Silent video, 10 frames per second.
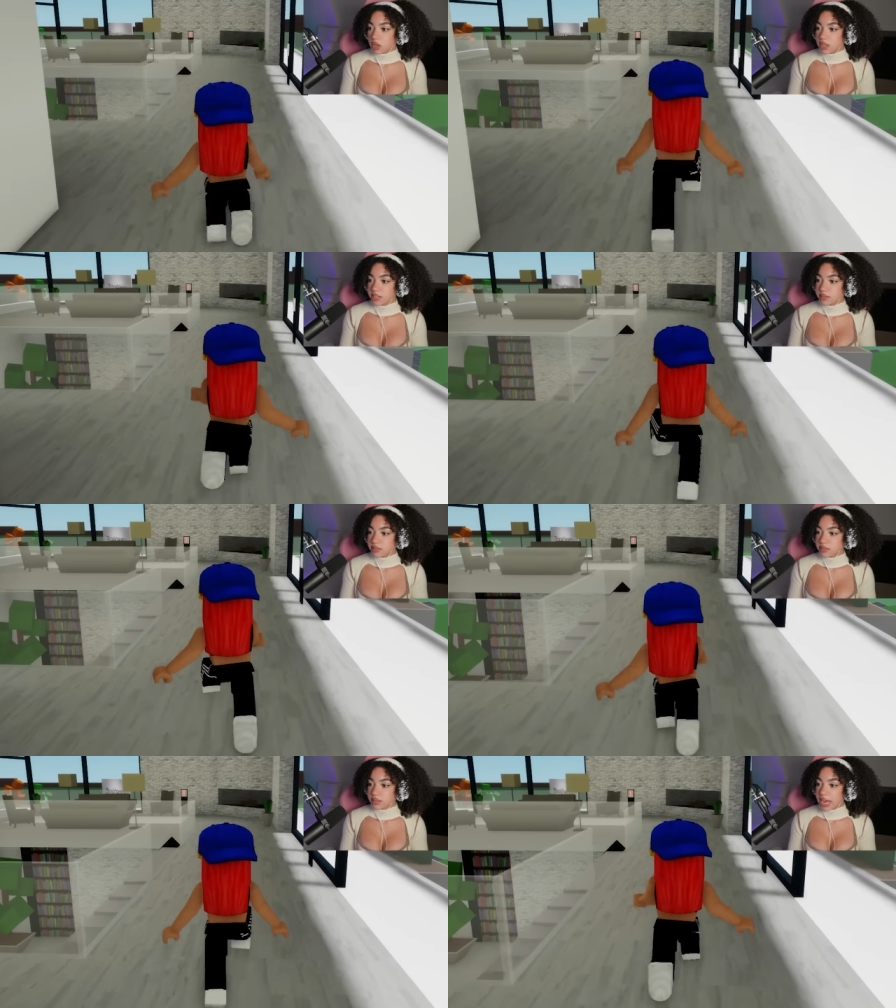All
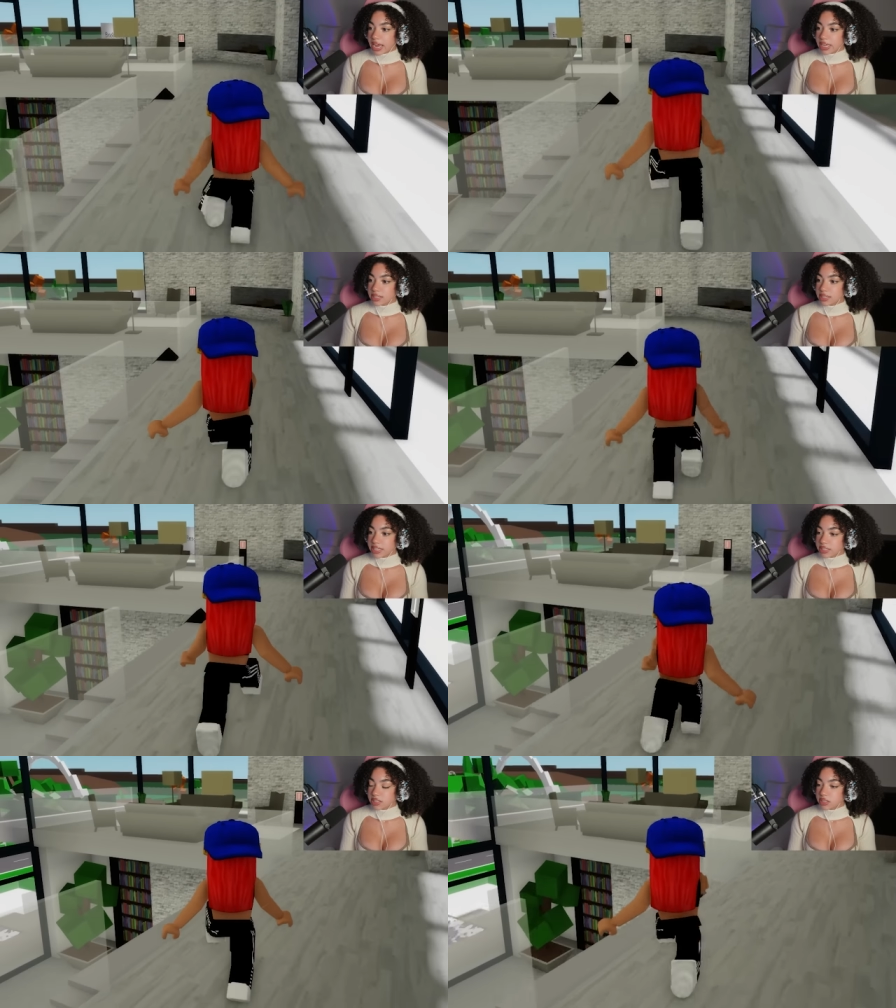
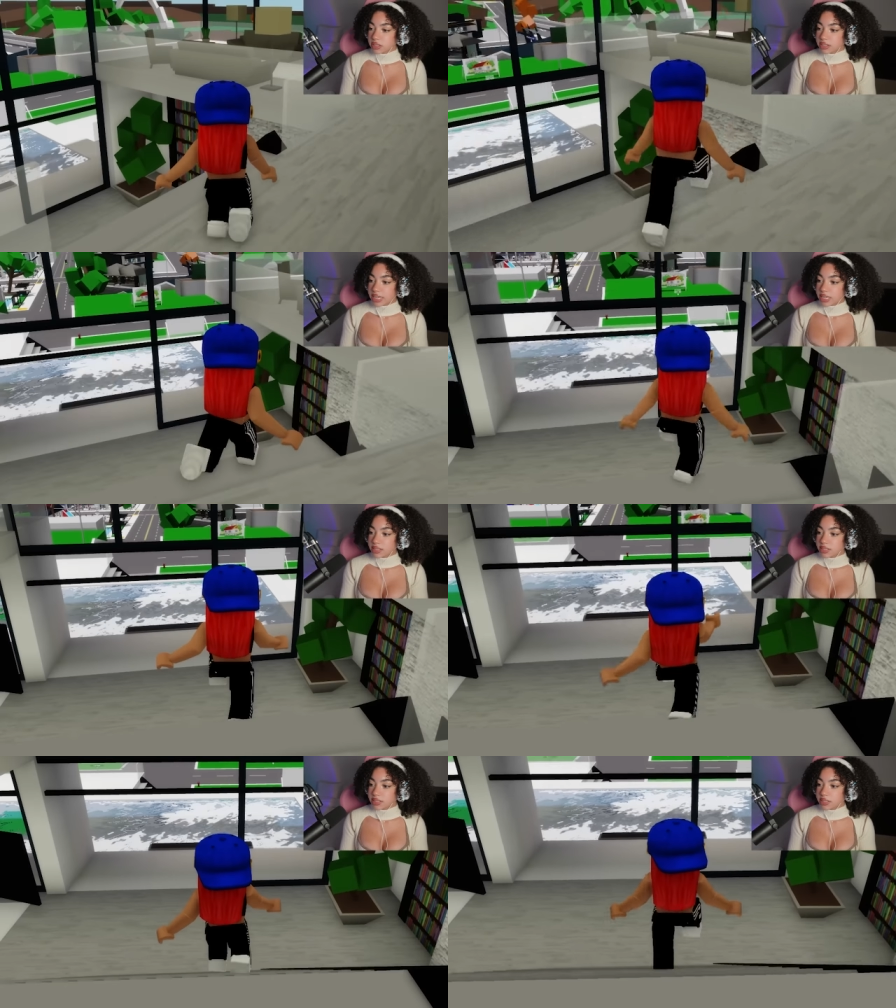right, let's go down
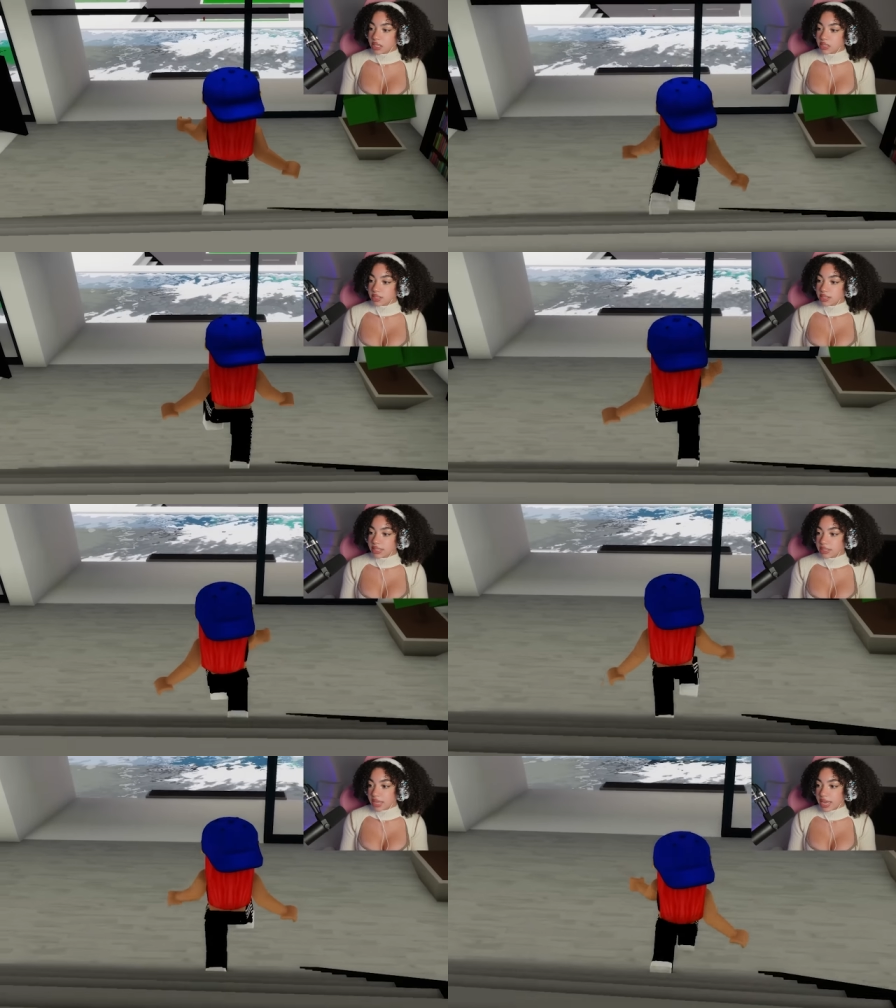the stairs and
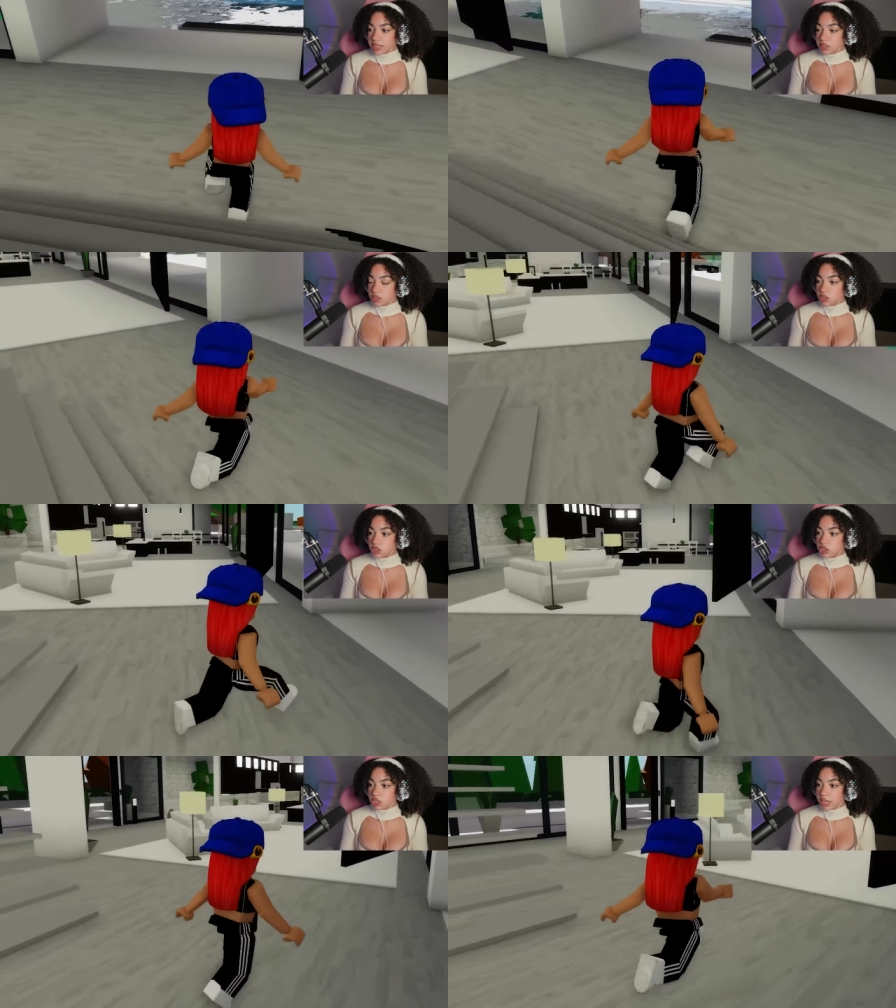let's head to the
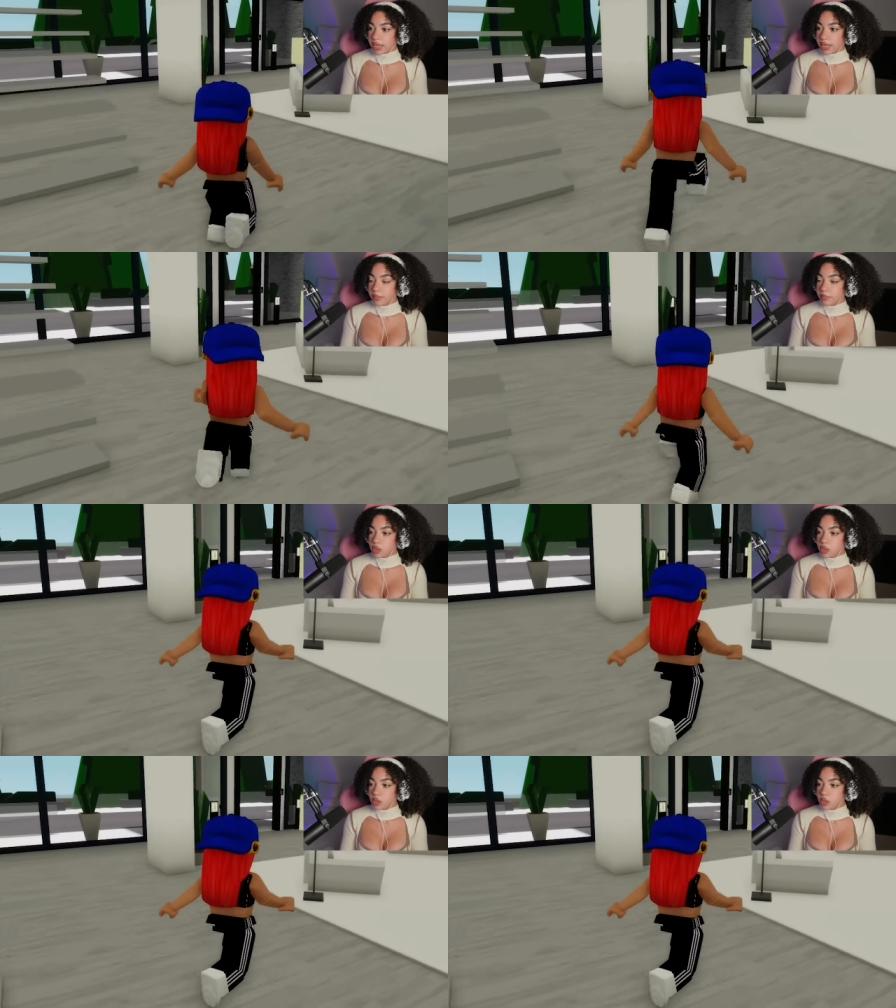gym.